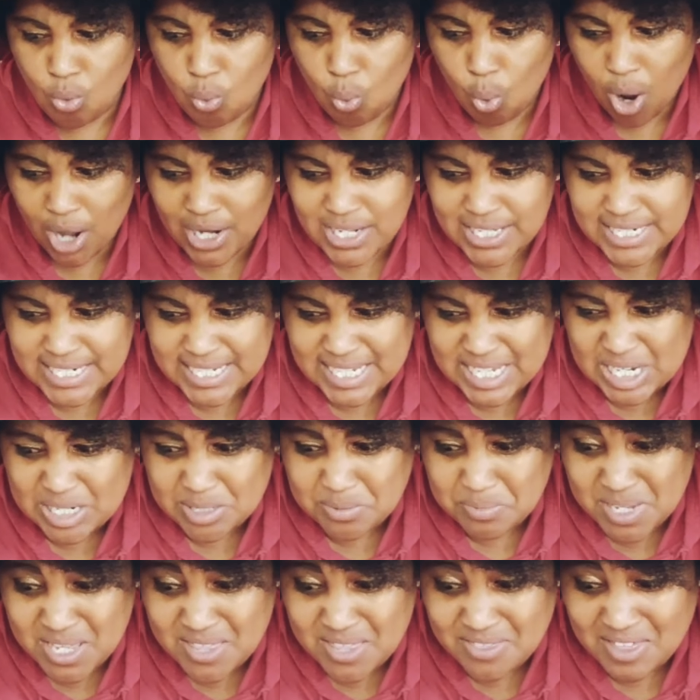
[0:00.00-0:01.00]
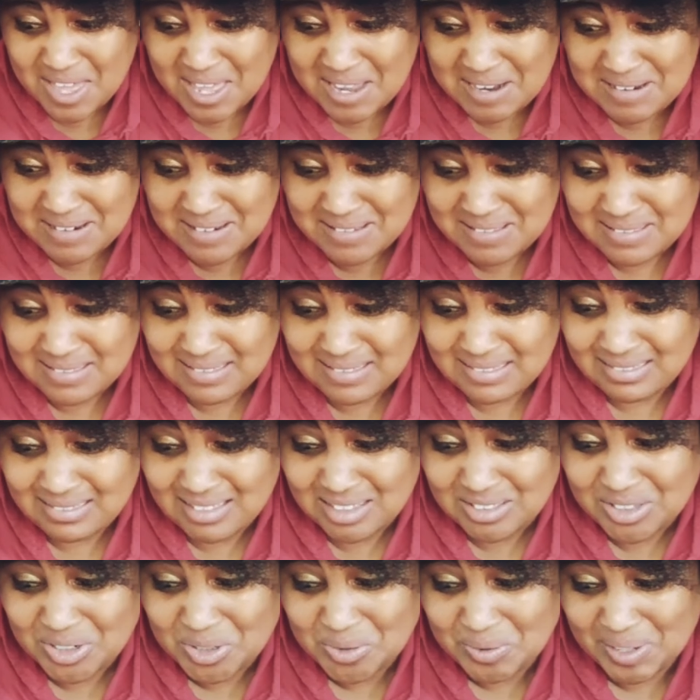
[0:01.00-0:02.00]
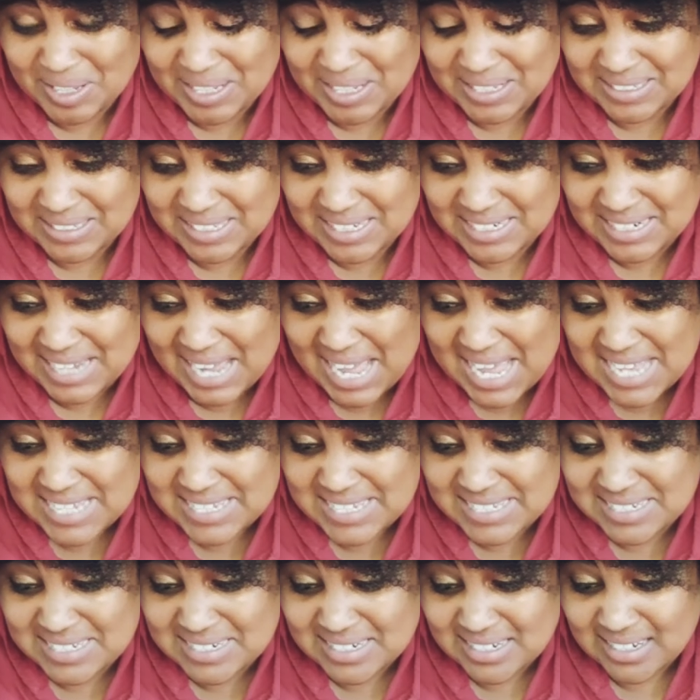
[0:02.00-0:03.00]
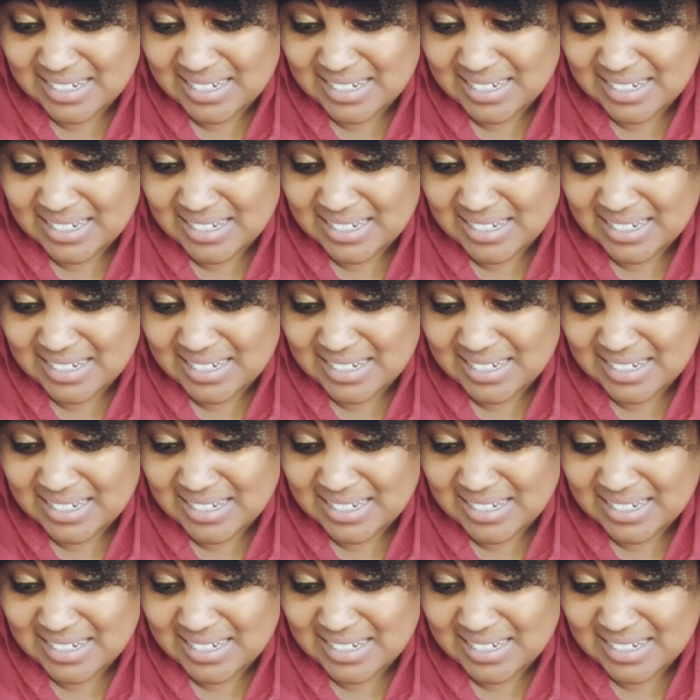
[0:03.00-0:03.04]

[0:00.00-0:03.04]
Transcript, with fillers: want to eat me then? The little alien asked.